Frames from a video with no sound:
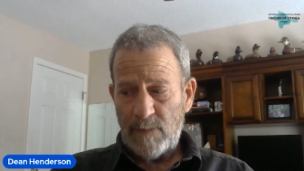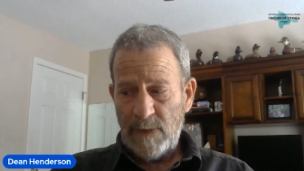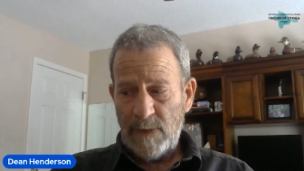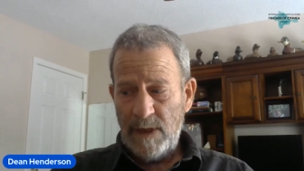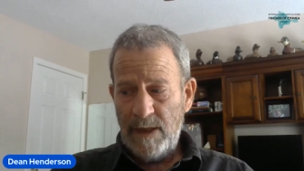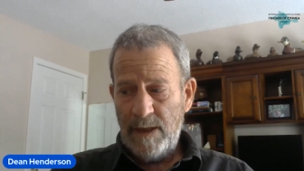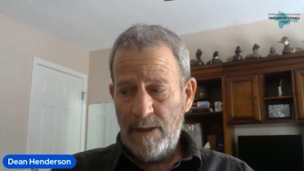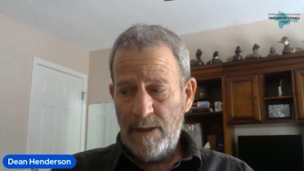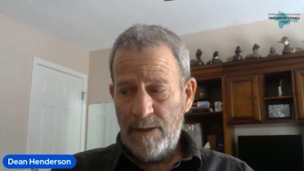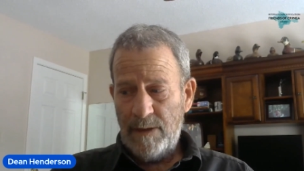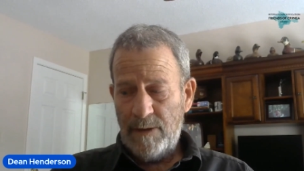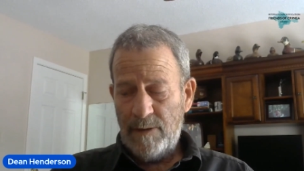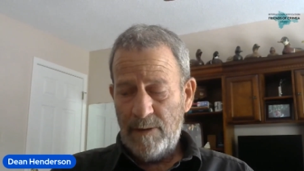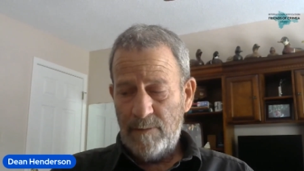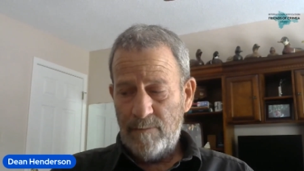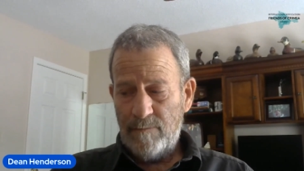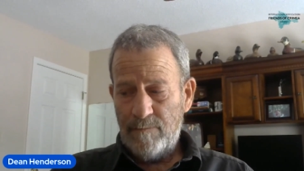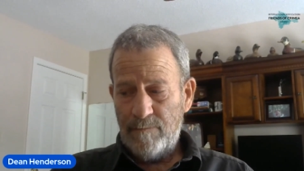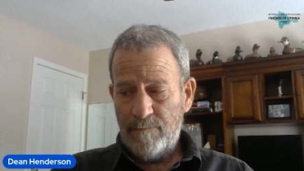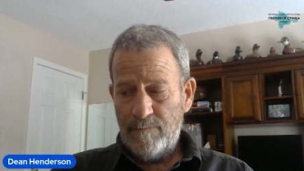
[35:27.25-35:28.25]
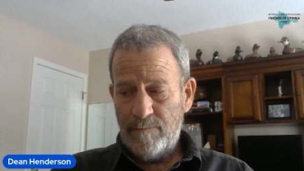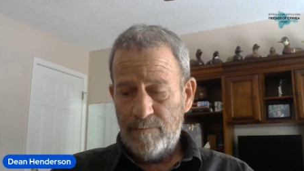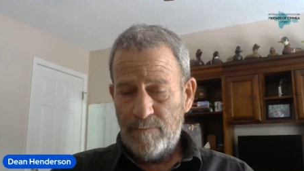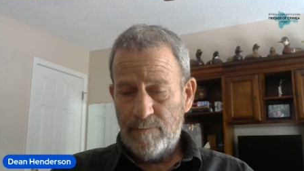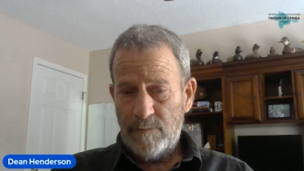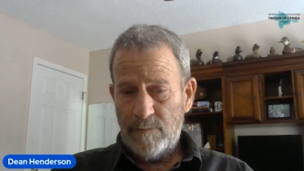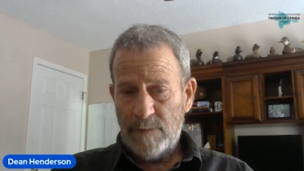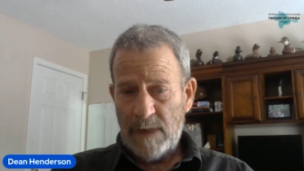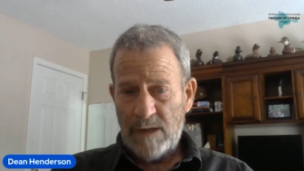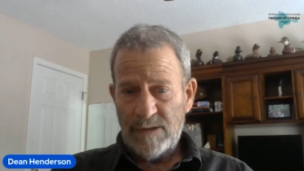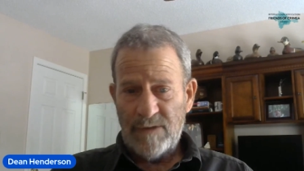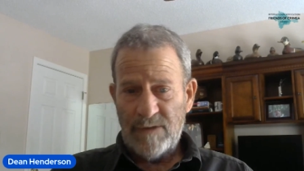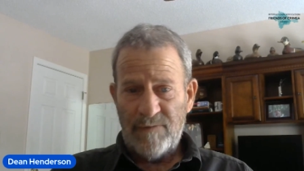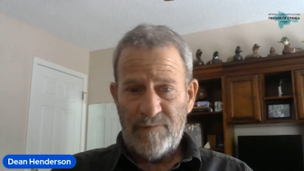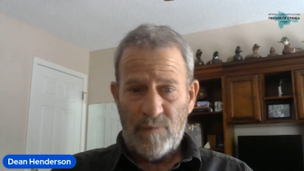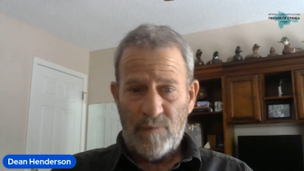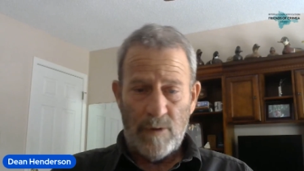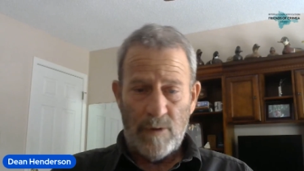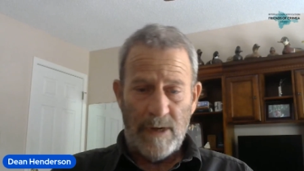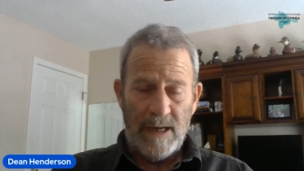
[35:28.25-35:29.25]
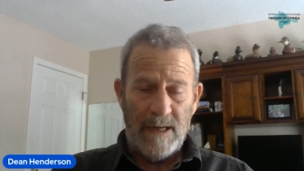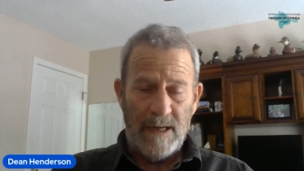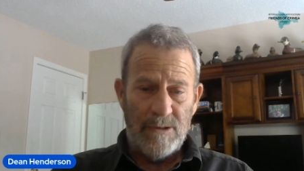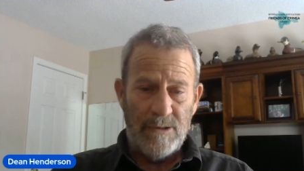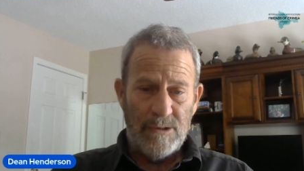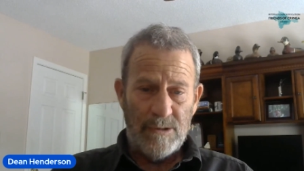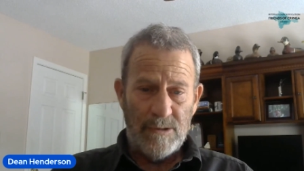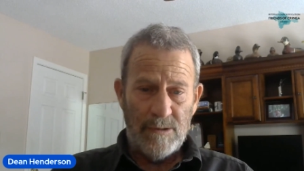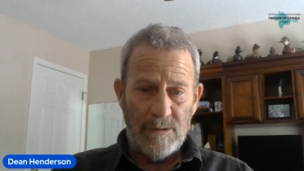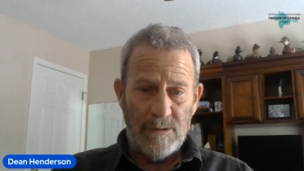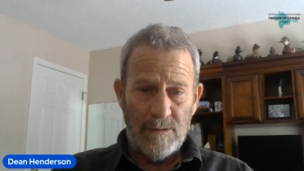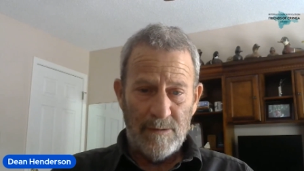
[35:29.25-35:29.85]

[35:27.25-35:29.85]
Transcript: And um, I was in 4-H